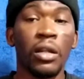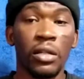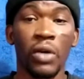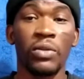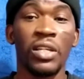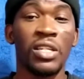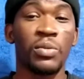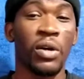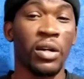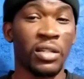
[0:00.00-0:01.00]
Now these
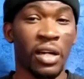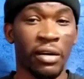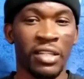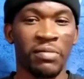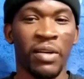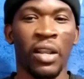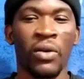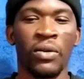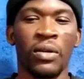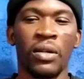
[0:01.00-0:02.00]
words are as
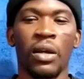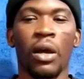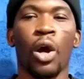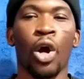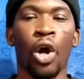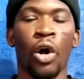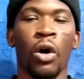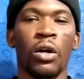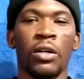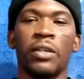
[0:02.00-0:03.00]
followed: go,